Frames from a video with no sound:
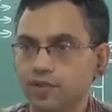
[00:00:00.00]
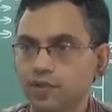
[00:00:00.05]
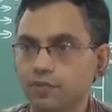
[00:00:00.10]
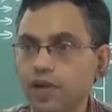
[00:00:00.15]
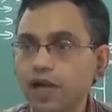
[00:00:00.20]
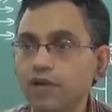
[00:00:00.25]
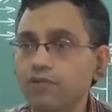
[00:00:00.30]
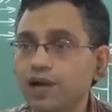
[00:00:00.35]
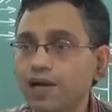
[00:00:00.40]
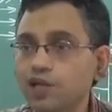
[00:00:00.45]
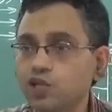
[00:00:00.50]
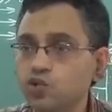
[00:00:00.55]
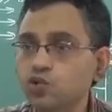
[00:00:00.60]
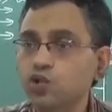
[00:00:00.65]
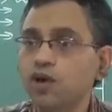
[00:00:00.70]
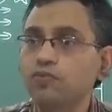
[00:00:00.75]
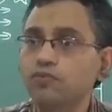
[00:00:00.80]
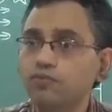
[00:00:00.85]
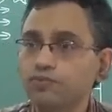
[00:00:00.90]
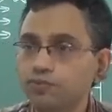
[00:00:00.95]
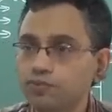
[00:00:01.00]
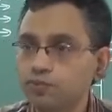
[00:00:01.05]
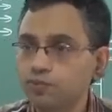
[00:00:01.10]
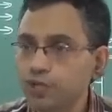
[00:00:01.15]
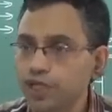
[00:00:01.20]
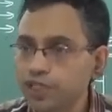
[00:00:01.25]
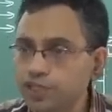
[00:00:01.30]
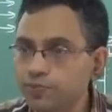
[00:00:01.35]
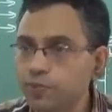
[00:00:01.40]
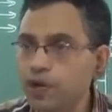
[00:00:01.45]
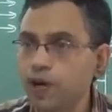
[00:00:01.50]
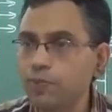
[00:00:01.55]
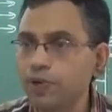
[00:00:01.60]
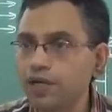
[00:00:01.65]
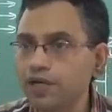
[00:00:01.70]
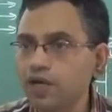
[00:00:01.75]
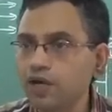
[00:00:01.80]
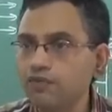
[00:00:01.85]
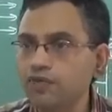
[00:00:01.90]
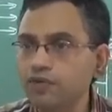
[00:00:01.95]
By virtue of which
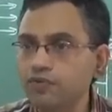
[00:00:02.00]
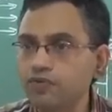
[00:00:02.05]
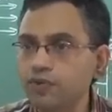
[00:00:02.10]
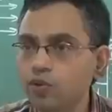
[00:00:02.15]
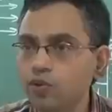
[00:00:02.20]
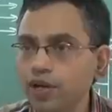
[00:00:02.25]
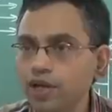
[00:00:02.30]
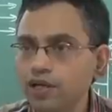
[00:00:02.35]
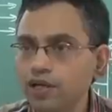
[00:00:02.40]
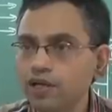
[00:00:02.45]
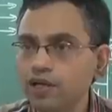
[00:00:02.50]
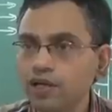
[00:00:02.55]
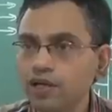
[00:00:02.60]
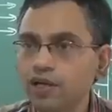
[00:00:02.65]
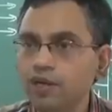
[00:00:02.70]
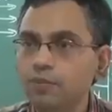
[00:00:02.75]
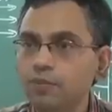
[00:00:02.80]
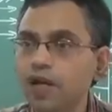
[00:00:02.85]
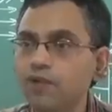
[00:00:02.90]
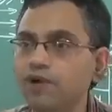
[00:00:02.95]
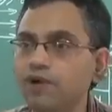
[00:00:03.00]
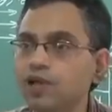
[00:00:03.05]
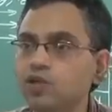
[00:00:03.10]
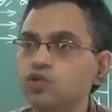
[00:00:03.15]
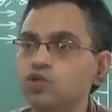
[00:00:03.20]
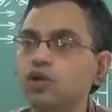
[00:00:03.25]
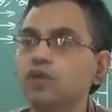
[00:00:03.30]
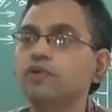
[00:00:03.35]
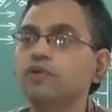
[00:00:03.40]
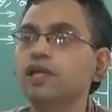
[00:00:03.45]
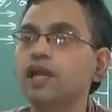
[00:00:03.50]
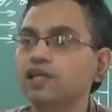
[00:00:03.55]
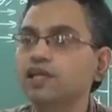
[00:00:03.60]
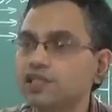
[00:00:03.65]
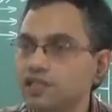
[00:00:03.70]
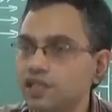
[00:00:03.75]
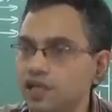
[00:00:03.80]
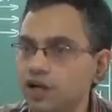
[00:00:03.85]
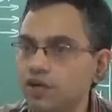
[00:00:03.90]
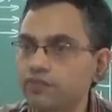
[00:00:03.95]
property of the fluid? By virtue of
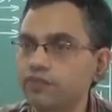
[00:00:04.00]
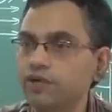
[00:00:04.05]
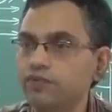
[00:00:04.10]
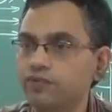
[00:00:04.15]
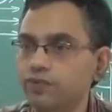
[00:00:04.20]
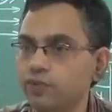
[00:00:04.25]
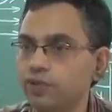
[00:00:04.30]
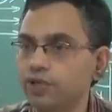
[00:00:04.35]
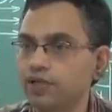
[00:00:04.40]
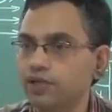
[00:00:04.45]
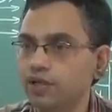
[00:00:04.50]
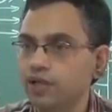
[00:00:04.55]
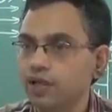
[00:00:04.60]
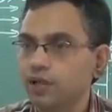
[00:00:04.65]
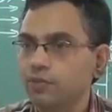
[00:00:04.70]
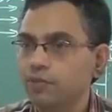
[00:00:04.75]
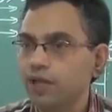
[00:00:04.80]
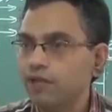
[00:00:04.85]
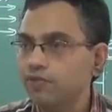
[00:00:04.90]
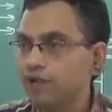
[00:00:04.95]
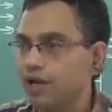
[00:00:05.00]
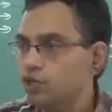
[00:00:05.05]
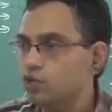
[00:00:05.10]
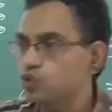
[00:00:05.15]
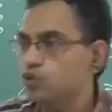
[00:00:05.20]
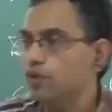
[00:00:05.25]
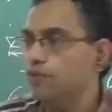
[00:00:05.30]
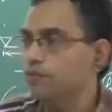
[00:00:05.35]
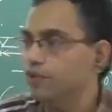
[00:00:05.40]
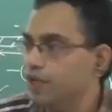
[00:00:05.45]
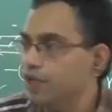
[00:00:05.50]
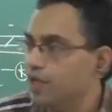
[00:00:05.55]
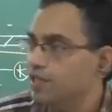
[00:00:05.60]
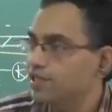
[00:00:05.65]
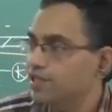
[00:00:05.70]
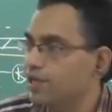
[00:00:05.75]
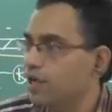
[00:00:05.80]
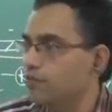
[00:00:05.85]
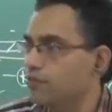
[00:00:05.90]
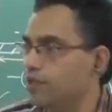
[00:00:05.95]
inertia of the fluid. By virtue of
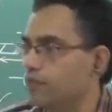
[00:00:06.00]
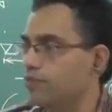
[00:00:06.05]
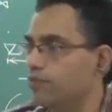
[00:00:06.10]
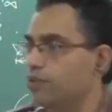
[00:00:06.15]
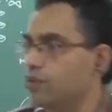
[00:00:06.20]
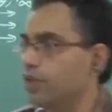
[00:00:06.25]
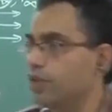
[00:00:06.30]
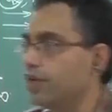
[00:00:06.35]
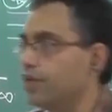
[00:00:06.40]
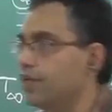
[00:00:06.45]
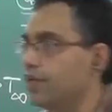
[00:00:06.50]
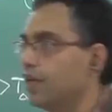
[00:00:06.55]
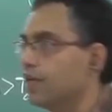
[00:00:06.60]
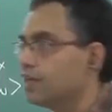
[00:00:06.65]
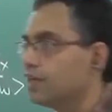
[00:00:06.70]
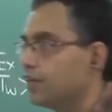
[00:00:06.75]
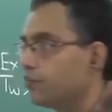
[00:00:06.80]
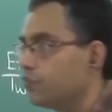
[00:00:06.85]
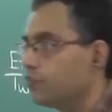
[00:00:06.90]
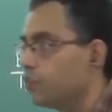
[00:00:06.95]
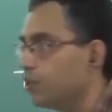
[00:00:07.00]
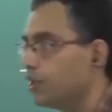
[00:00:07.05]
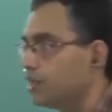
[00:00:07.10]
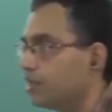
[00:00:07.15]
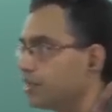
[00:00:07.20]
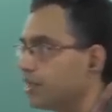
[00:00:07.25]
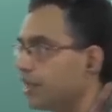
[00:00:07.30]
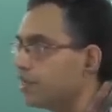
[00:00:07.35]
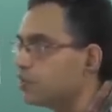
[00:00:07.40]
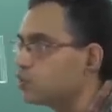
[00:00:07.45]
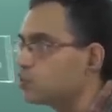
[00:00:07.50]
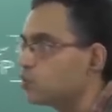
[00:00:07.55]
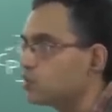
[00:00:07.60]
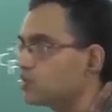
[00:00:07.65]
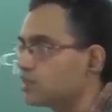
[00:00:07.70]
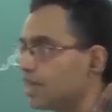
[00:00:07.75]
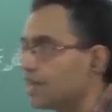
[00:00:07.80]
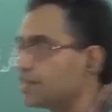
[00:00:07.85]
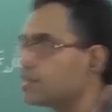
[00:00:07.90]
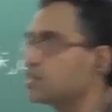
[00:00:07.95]
inertia of the fluid tends to
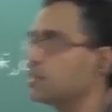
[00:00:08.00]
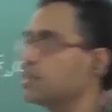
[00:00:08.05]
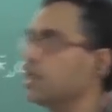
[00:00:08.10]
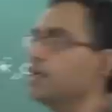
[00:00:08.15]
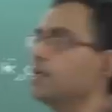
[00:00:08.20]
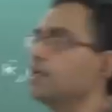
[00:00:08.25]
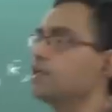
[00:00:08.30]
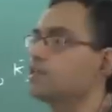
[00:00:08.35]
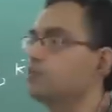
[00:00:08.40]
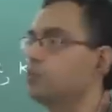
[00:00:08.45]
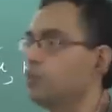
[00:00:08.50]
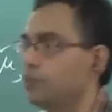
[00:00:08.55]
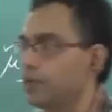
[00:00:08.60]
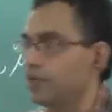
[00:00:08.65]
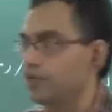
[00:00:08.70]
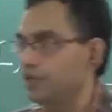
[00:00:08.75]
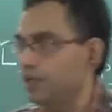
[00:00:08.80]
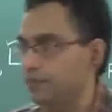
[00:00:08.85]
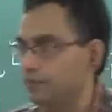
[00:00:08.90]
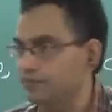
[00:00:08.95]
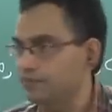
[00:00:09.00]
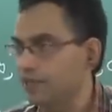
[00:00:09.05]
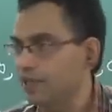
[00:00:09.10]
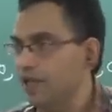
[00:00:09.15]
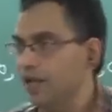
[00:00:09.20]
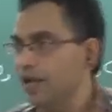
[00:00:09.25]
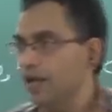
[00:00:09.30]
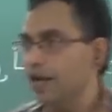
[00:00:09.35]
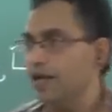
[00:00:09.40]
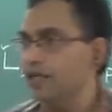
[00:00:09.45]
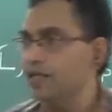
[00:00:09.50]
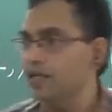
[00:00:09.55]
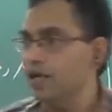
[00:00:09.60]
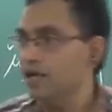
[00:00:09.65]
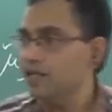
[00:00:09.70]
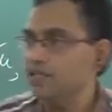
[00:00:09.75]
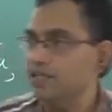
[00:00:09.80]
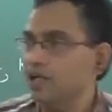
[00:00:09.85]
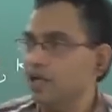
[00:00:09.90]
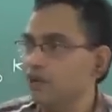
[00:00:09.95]
sustain its momentum, and
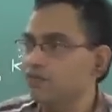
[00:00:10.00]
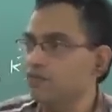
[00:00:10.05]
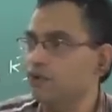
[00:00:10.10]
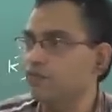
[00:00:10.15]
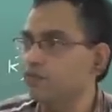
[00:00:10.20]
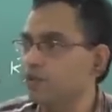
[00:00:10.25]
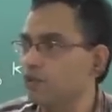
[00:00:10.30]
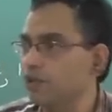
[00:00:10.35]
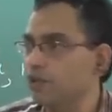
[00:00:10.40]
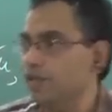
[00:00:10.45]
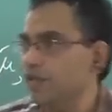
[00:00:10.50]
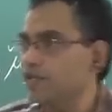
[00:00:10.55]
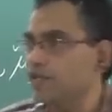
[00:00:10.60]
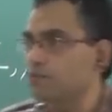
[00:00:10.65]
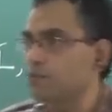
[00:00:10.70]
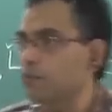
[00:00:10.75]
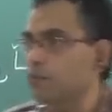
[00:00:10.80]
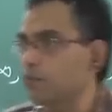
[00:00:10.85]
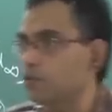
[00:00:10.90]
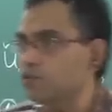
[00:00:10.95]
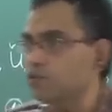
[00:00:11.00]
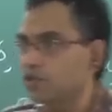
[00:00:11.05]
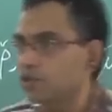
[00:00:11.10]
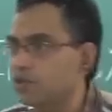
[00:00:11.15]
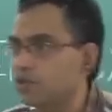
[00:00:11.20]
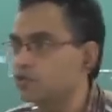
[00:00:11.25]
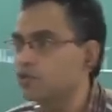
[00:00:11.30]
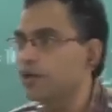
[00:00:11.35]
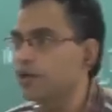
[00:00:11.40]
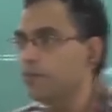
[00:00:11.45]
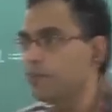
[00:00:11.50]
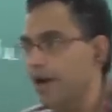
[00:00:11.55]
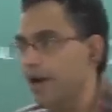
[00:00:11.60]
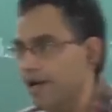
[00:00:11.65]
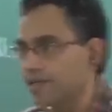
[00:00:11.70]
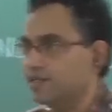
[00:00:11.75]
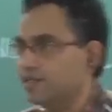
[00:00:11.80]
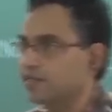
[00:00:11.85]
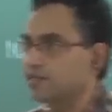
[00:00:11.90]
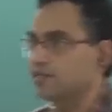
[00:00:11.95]
inertia of the fluid is proportional to the
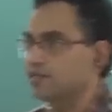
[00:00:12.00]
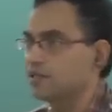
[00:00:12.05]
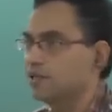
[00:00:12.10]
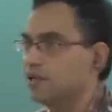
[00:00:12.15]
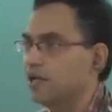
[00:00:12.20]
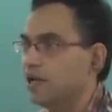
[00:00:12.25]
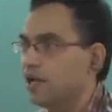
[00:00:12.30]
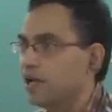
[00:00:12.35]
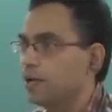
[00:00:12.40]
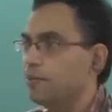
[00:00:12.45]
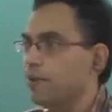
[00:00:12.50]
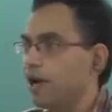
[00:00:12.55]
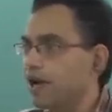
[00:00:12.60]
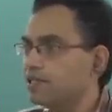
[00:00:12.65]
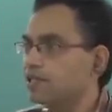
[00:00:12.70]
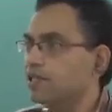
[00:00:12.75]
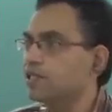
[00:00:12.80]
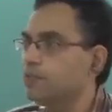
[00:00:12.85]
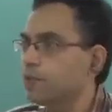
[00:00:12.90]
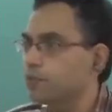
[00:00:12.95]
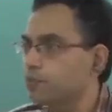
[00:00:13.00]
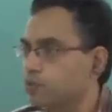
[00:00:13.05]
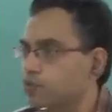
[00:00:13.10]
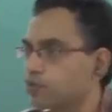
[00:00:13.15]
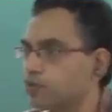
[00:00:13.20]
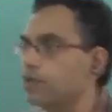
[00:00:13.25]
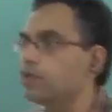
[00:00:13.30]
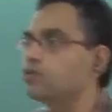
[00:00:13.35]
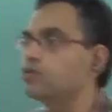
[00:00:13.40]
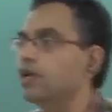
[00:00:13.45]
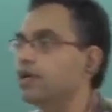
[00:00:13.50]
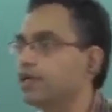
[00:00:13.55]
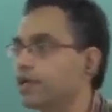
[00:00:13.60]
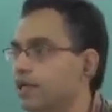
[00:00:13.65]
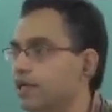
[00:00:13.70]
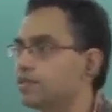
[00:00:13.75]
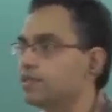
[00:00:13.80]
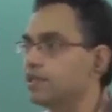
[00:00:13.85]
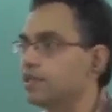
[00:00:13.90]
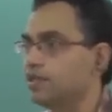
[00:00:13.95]
mass, and mass is proportional to the
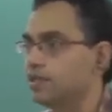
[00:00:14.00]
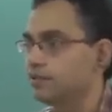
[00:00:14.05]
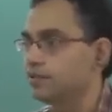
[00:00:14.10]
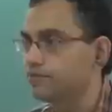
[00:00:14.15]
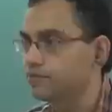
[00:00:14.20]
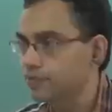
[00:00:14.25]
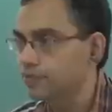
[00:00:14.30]
density.